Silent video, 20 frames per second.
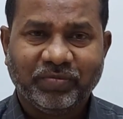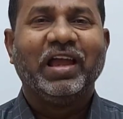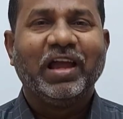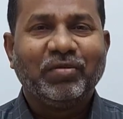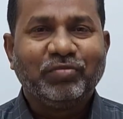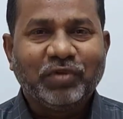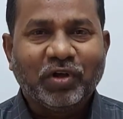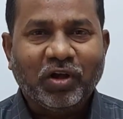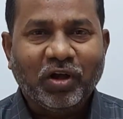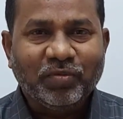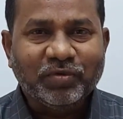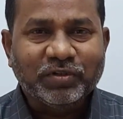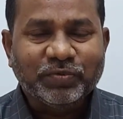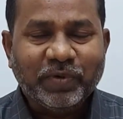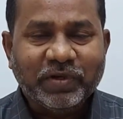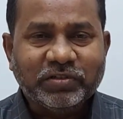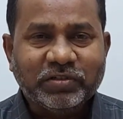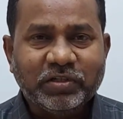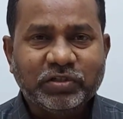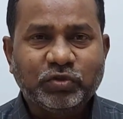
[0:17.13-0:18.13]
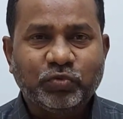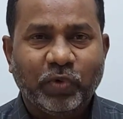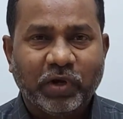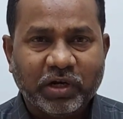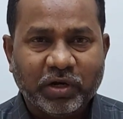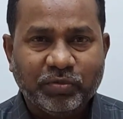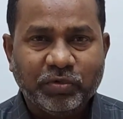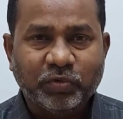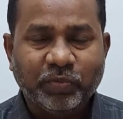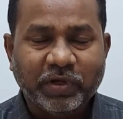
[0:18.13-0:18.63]
I am the Commerce Specialist.
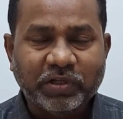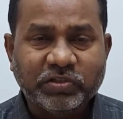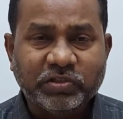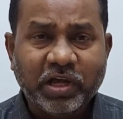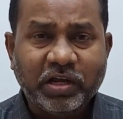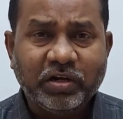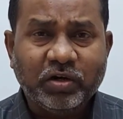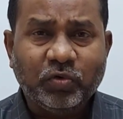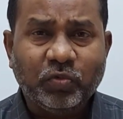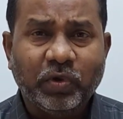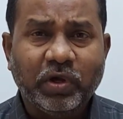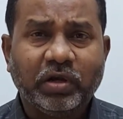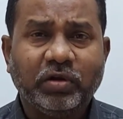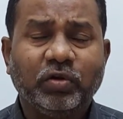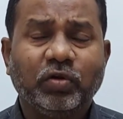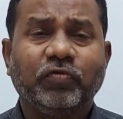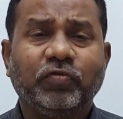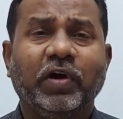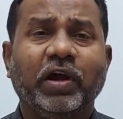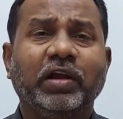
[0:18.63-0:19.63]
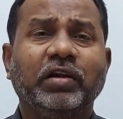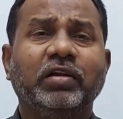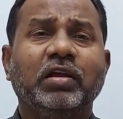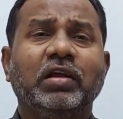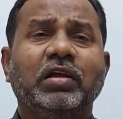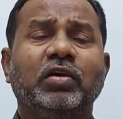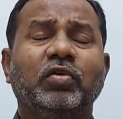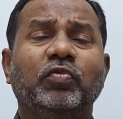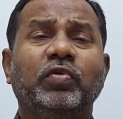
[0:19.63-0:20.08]
Welcome to my channel where you will find